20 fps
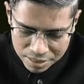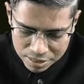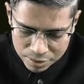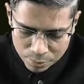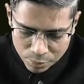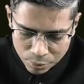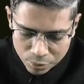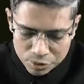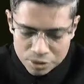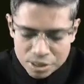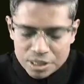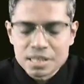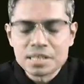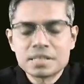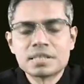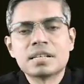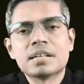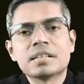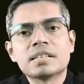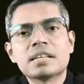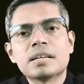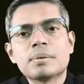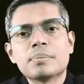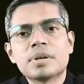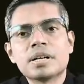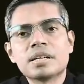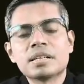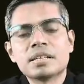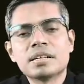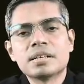this portion is nothing
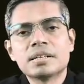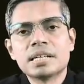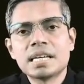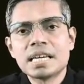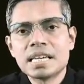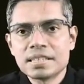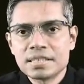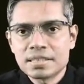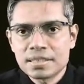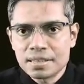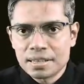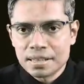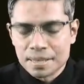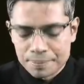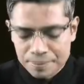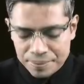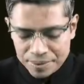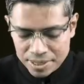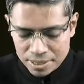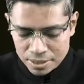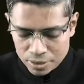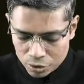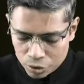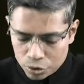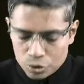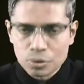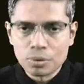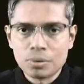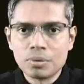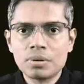but the S3.
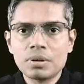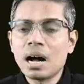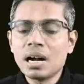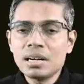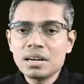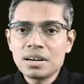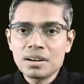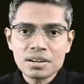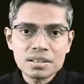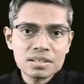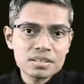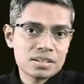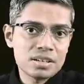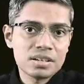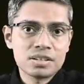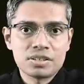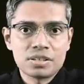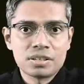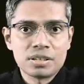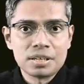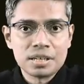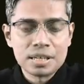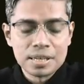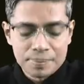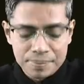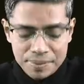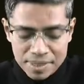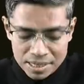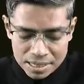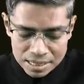So
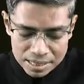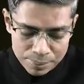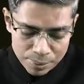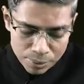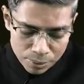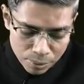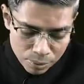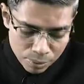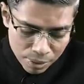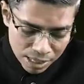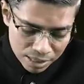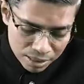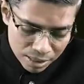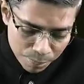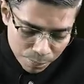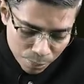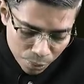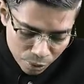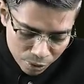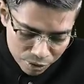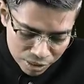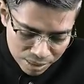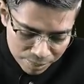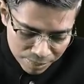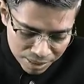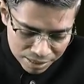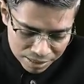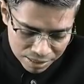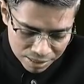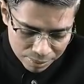ultrastructurally, if you look at the
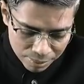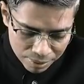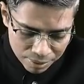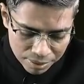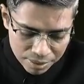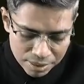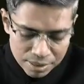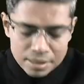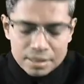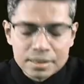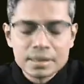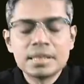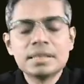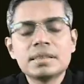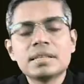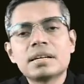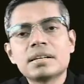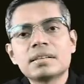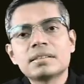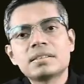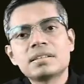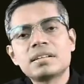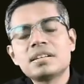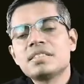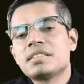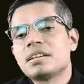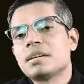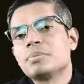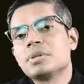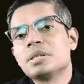proximal table, then there are three
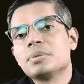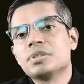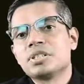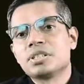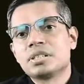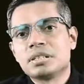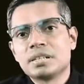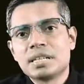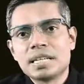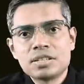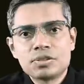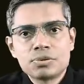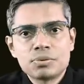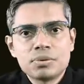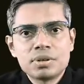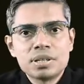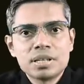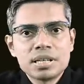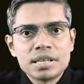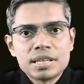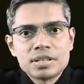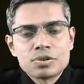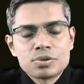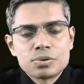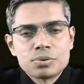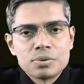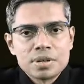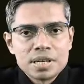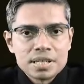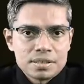subdivisions, S1,
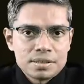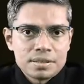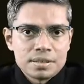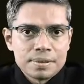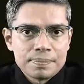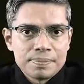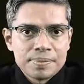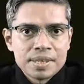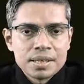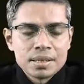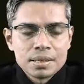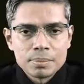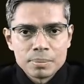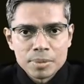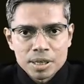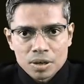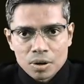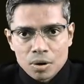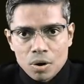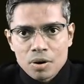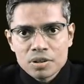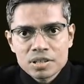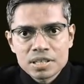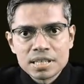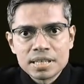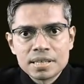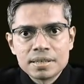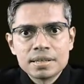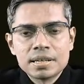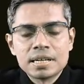S2, S3. But
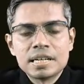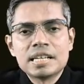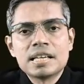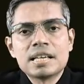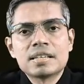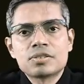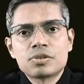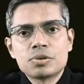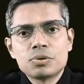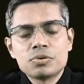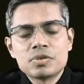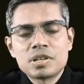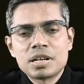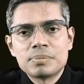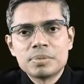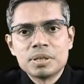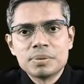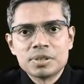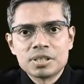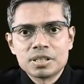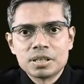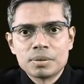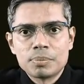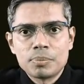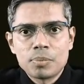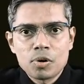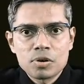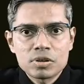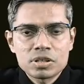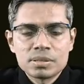grossly, it has two
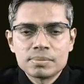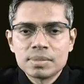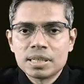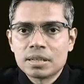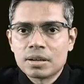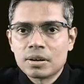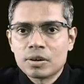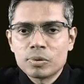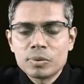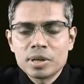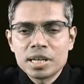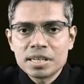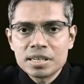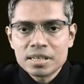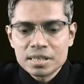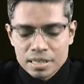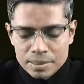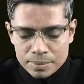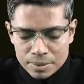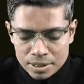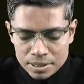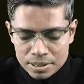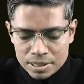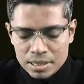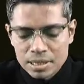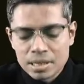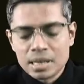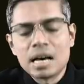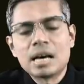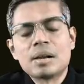subdivisions, proximal convoluted tubules
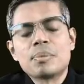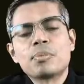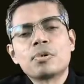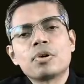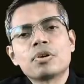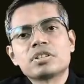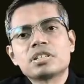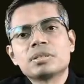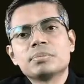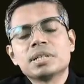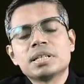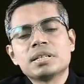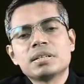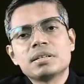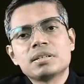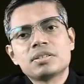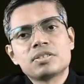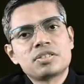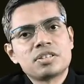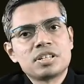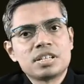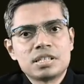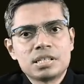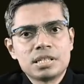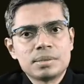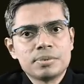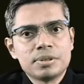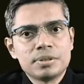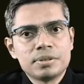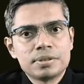and proximal straight
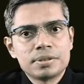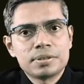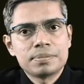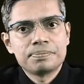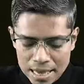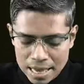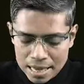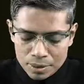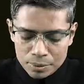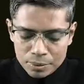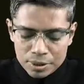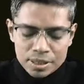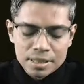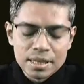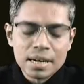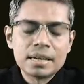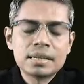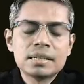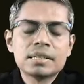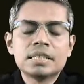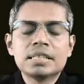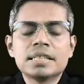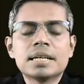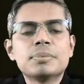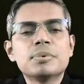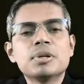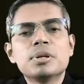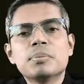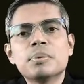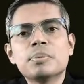tubules. Along with that, you
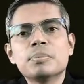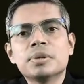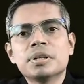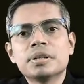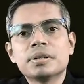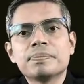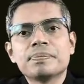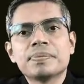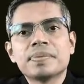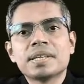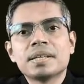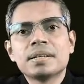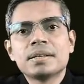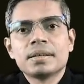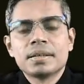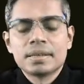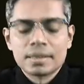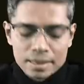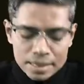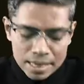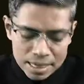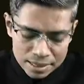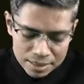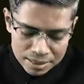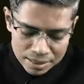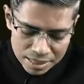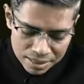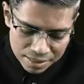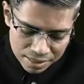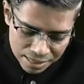have to remember
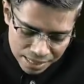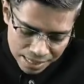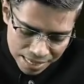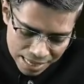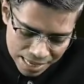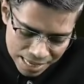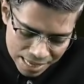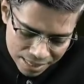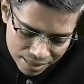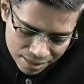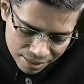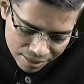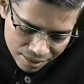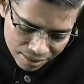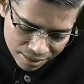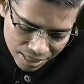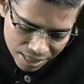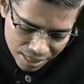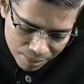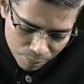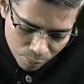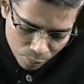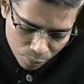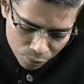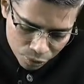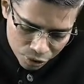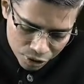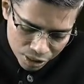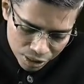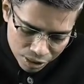that this S3
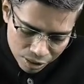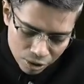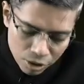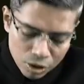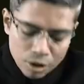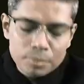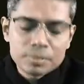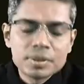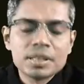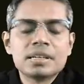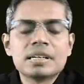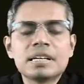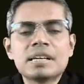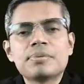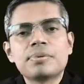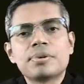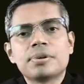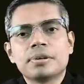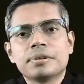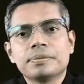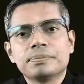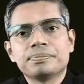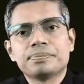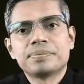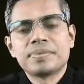portion of the nephron,